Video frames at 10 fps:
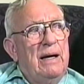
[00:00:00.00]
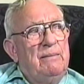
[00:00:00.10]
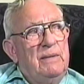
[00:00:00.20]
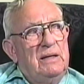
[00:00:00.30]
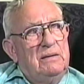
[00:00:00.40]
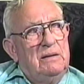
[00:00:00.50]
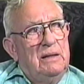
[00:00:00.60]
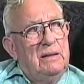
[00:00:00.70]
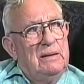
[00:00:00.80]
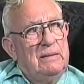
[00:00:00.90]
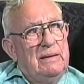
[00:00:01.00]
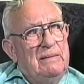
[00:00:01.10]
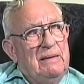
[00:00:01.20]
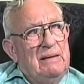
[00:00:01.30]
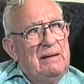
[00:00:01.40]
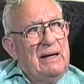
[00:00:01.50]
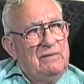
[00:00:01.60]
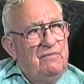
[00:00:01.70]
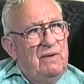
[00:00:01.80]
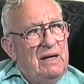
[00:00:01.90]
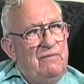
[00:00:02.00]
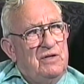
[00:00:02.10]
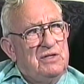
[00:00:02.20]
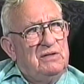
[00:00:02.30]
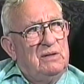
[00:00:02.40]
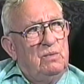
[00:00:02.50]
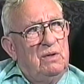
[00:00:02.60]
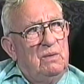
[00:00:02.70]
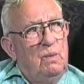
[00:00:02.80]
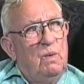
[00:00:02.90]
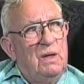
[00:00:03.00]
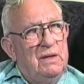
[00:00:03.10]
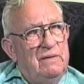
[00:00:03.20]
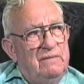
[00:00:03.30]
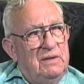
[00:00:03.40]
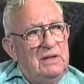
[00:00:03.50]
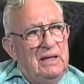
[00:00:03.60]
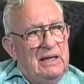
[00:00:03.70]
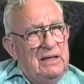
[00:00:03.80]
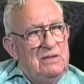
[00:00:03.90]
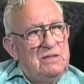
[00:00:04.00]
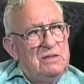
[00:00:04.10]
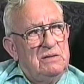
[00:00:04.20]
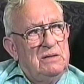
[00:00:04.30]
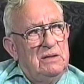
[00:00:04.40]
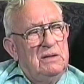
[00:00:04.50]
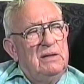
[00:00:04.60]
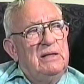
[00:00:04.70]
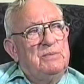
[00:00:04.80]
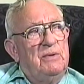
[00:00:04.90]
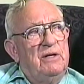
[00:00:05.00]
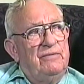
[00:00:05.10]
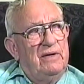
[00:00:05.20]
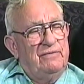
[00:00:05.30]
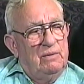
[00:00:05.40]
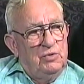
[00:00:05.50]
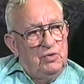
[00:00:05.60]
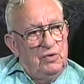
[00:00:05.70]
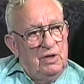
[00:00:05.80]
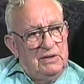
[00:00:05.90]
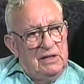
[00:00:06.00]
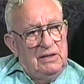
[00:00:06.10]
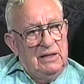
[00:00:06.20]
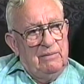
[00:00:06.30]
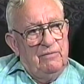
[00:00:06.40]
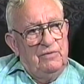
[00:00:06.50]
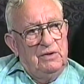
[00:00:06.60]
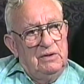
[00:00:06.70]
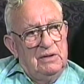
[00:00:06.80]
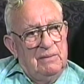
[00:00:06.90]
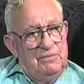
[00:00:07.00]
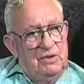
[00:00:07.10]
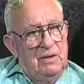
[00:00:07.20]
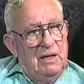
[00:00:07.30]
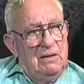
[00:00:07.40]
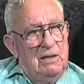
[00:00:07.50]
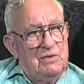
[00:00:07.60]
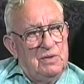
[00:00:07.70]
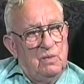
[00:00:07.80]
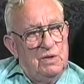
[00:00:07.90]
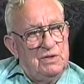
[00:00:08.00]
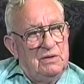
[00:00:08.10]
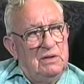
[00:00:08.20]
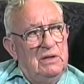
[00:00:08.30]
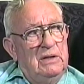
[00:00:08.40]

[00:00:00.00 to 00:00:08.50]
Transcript: I met. Uh, I, I visited with one of the guys as a matter of fact, from New York, he came up to our house in Worcester.